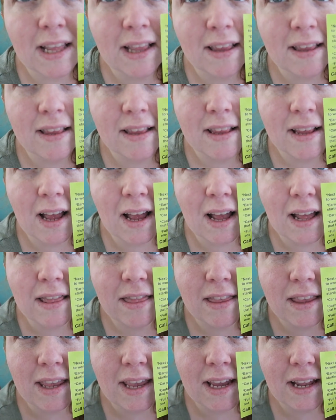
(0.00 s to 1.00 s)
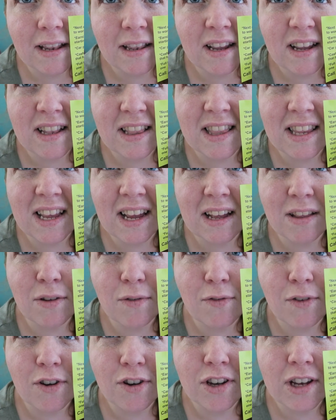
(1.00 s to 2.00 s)
it's at the end, at
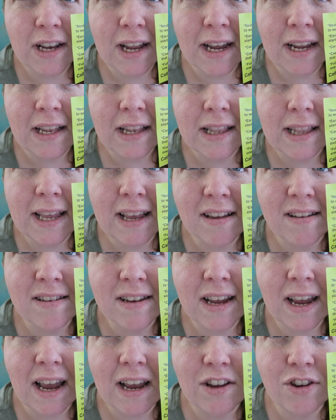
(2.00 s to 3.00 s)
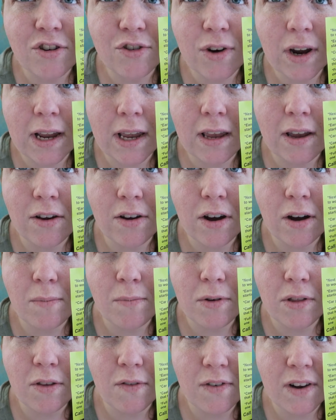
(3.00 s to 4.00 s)
the first line, next extra
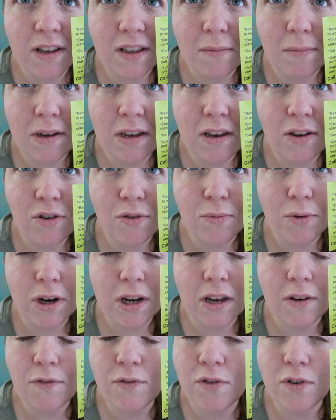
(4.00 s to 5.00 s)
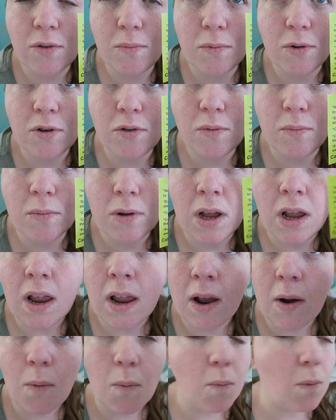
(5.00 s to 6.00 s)
income with the flexibility to working from home.
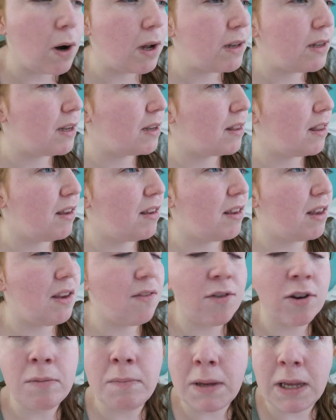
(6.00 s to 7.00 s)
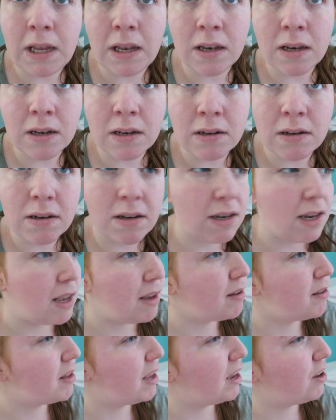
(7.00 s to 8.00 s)
What does this even mean?
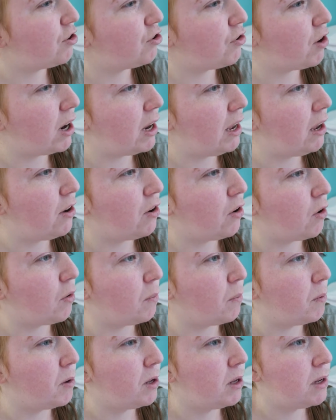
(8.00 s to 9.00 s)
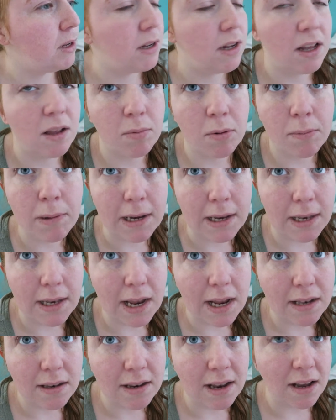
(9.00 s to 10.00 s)
Next extra income. It's probably
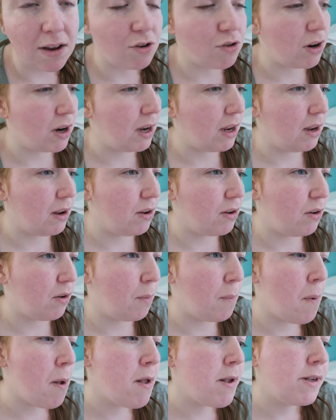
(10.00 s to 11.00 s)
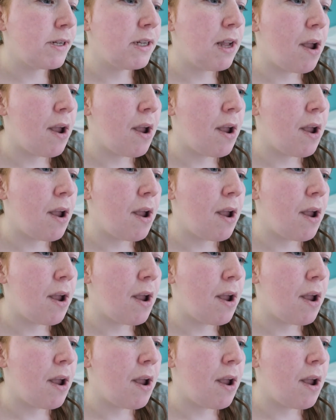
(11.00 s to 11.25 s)
net extra income.